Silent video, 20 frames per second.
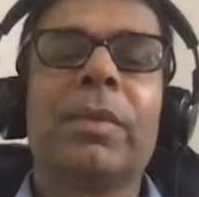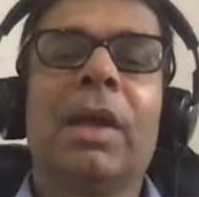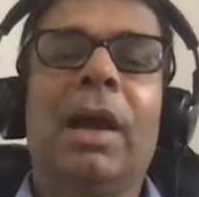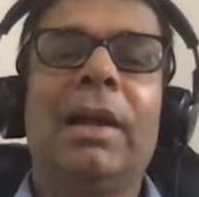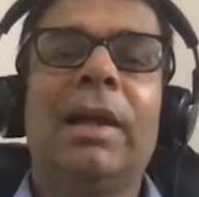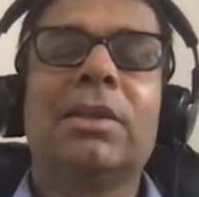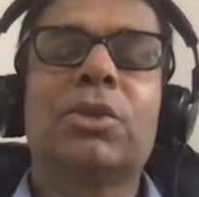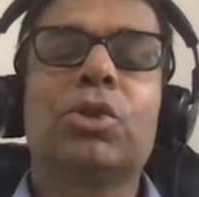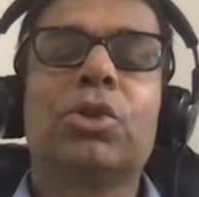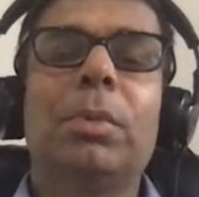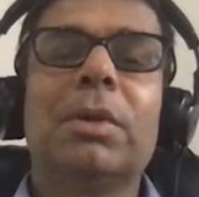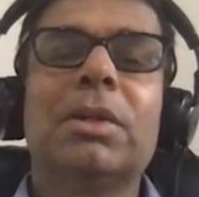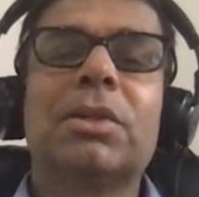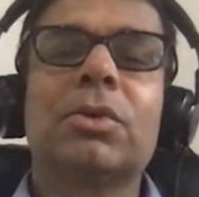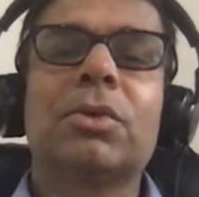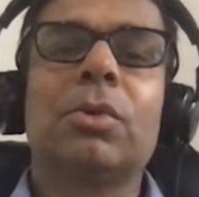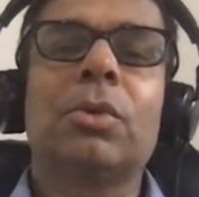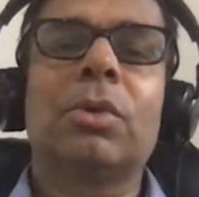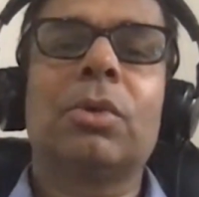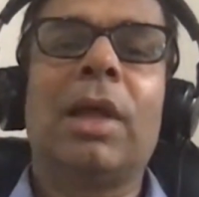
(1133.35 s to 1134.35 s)
And so much
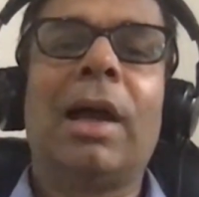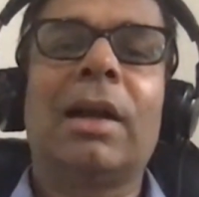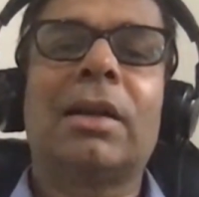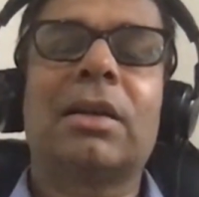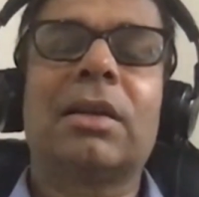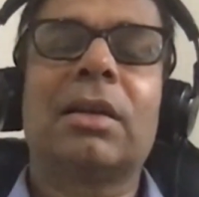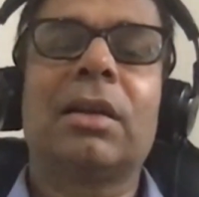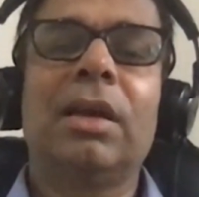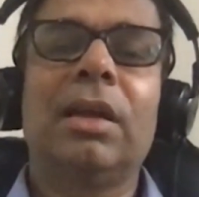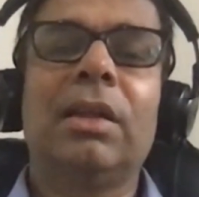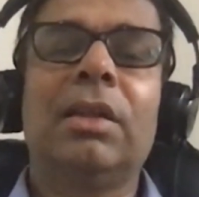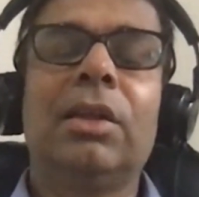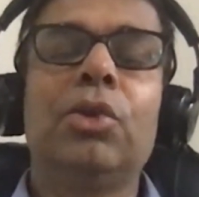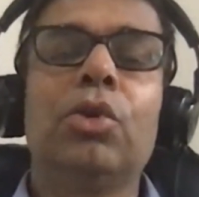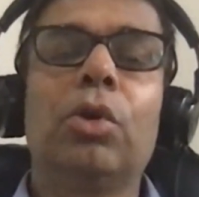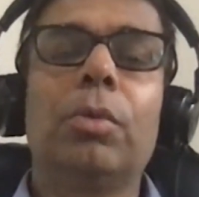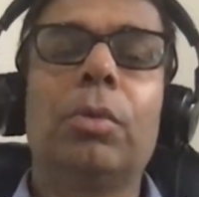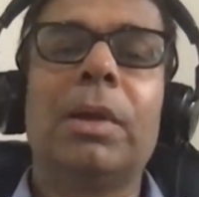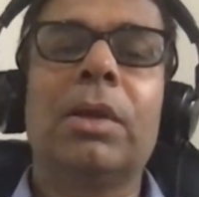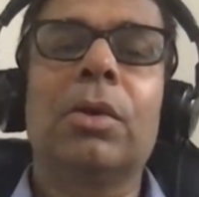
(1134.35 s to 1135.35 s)
so that in the
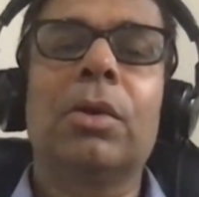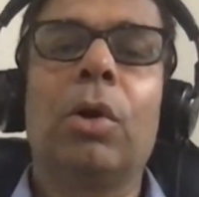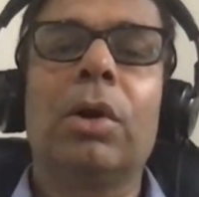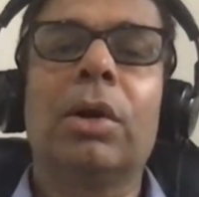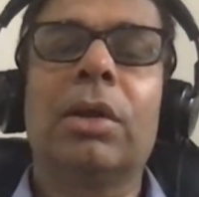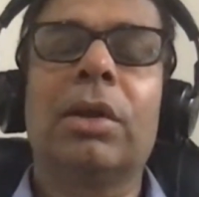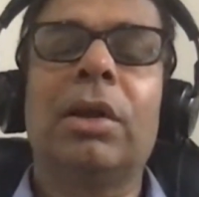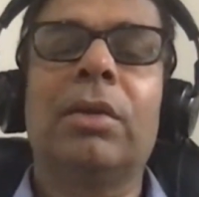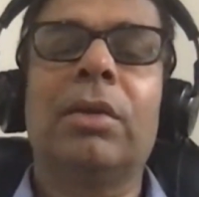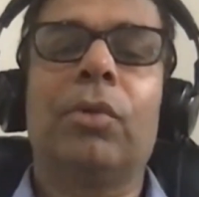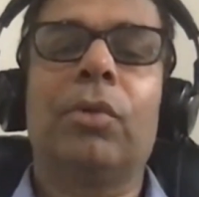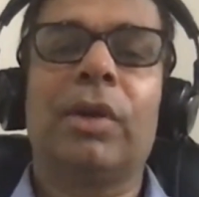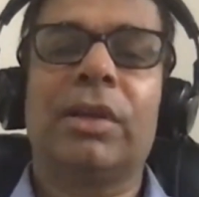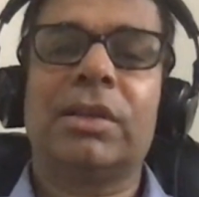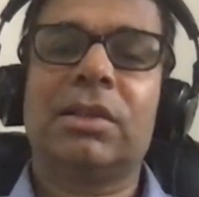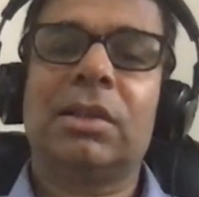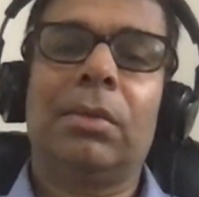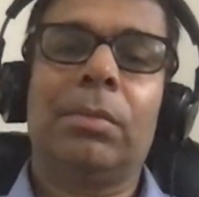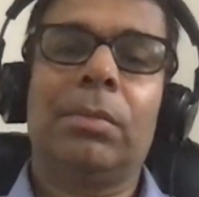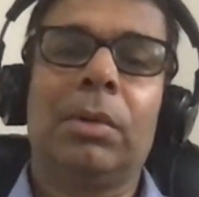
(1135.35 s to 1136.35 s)
European continent, for
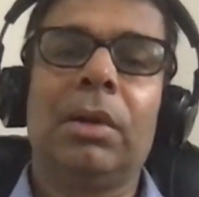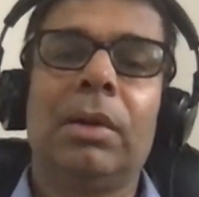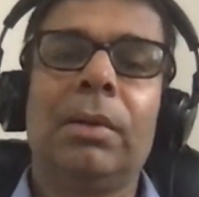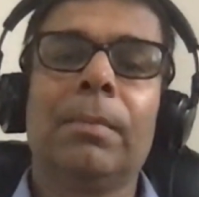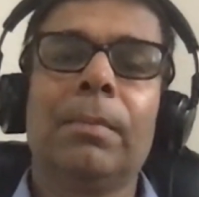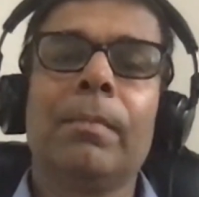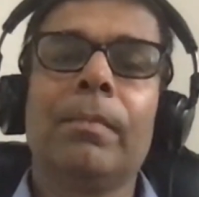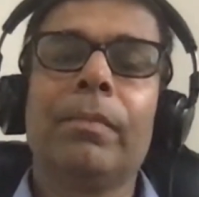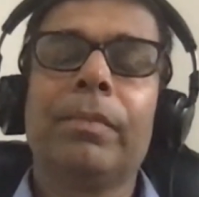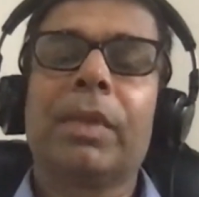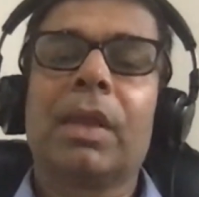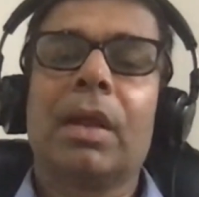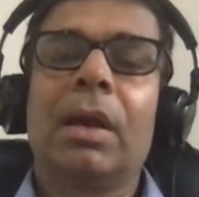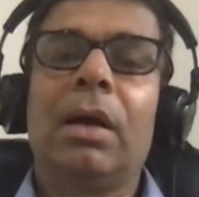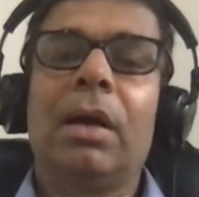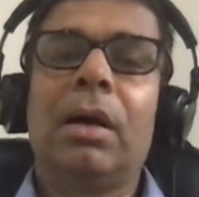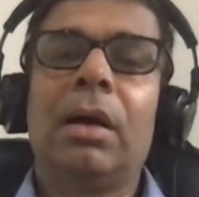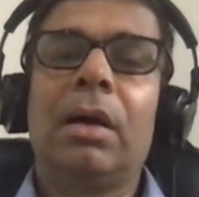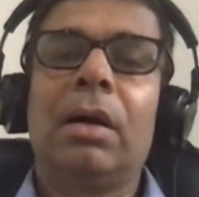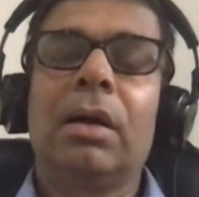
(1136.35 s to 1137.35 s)
example,
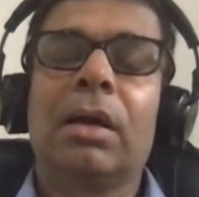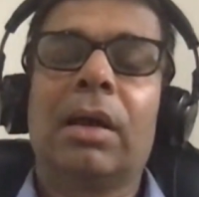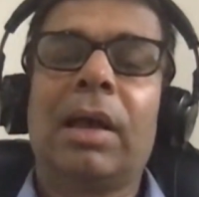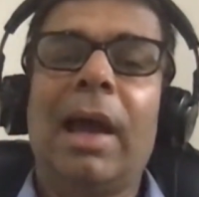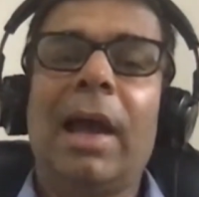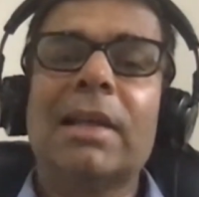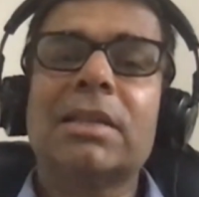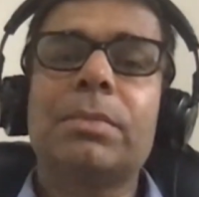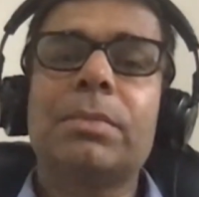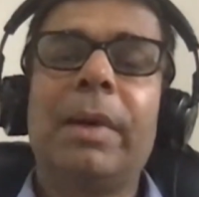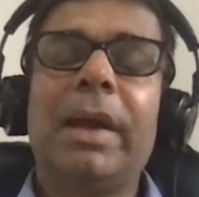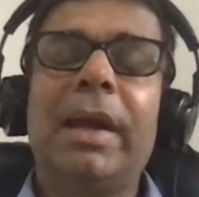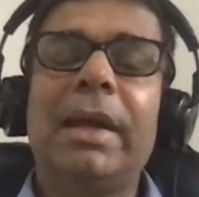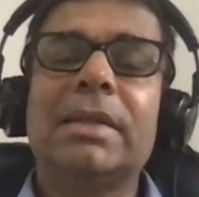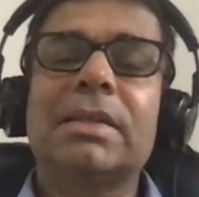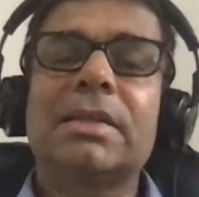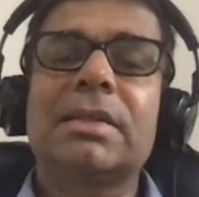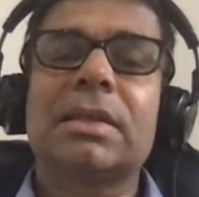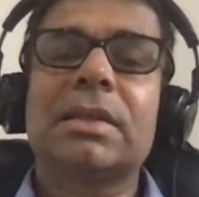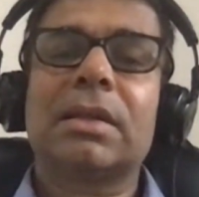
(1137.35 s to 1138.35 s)
gas
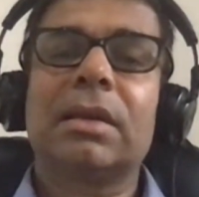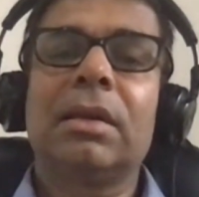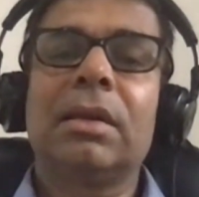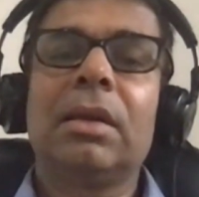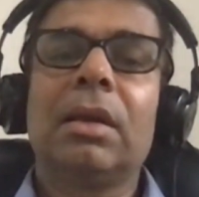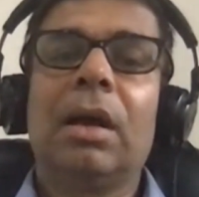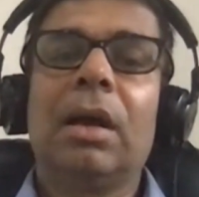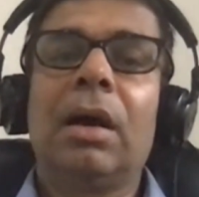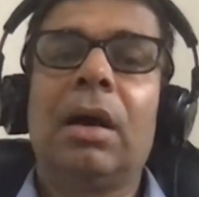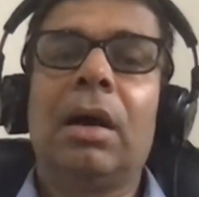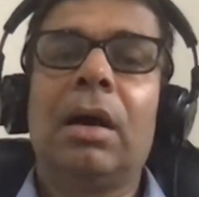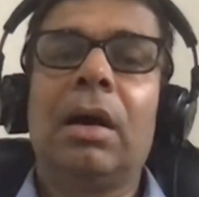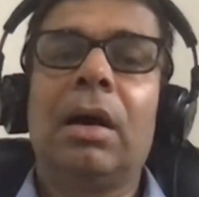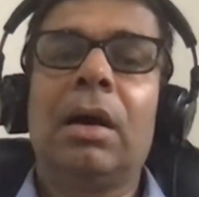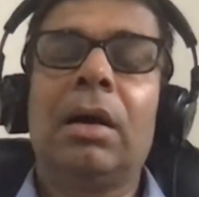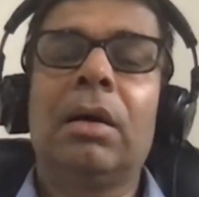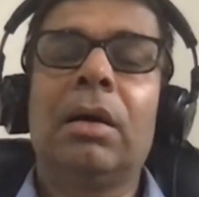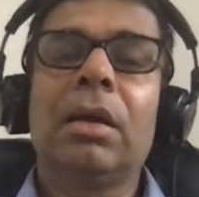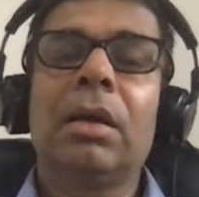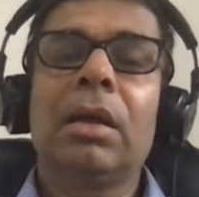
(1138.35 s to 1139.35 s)
based
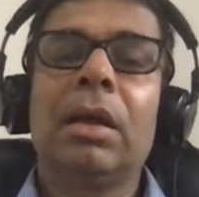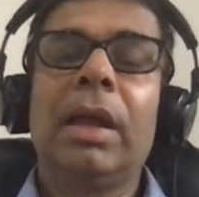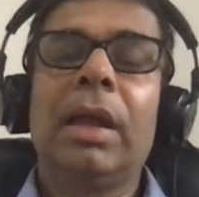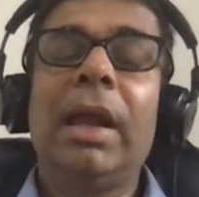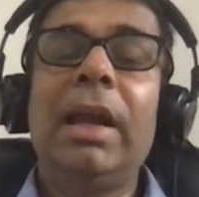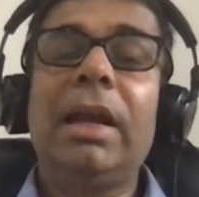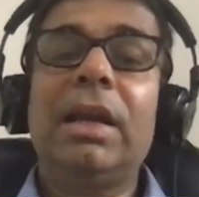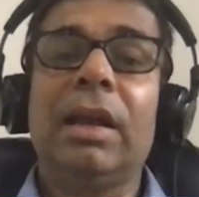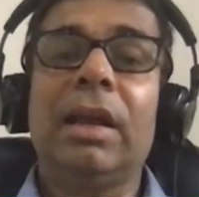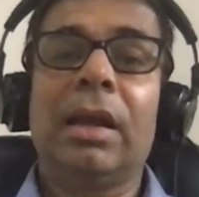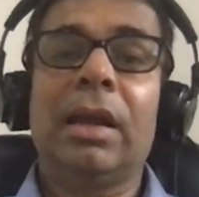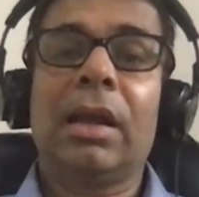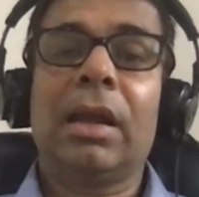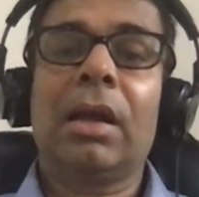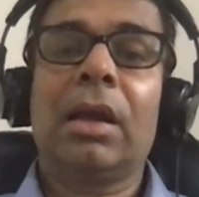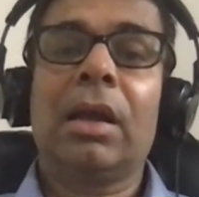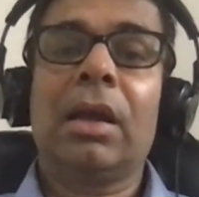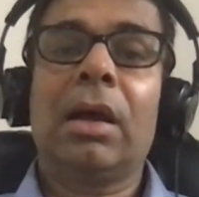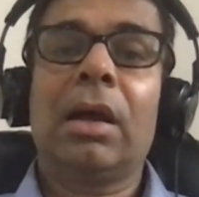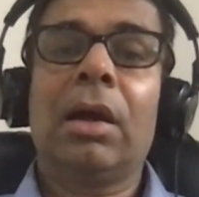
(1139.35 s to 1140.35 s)

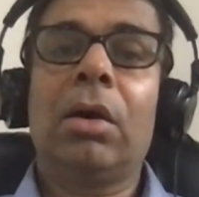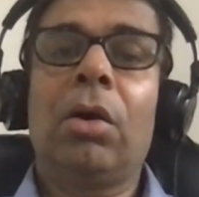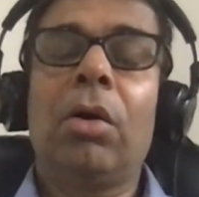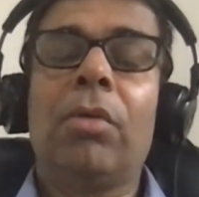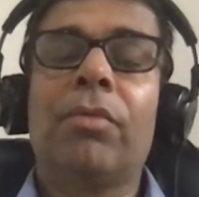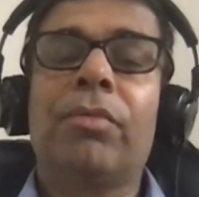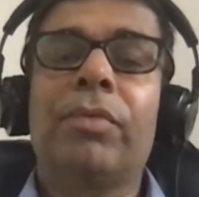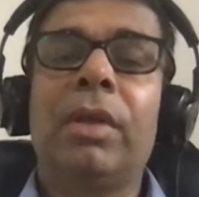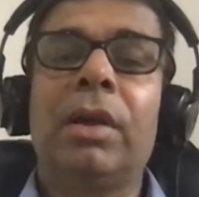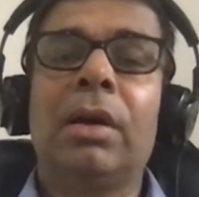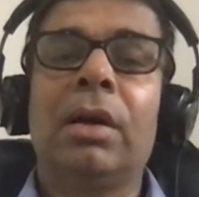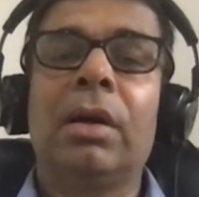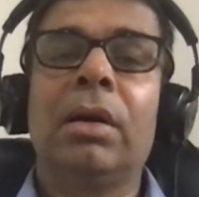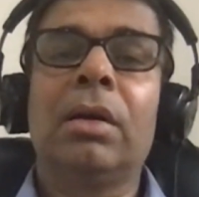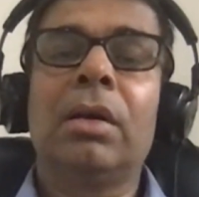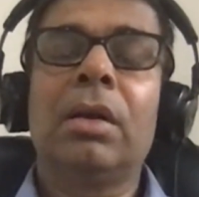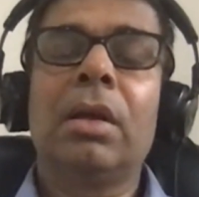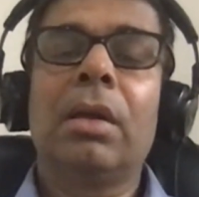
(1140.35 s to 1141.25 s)
heating of the